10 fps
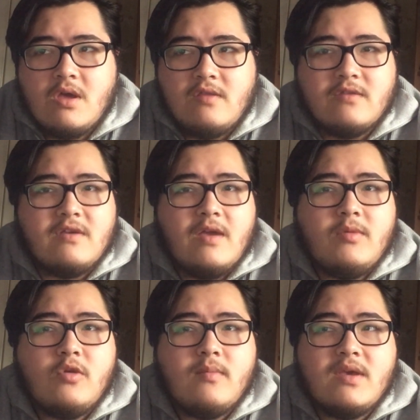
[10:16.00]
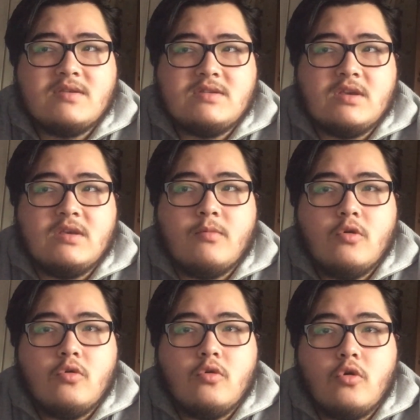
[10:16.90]
The time you may seem
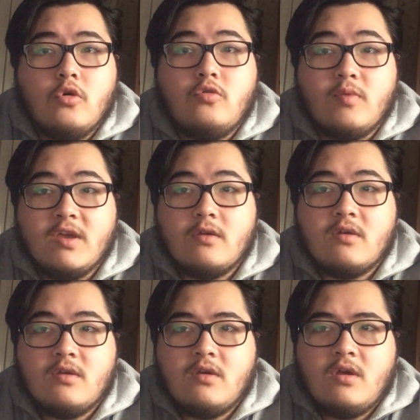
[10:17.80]
hoodwink.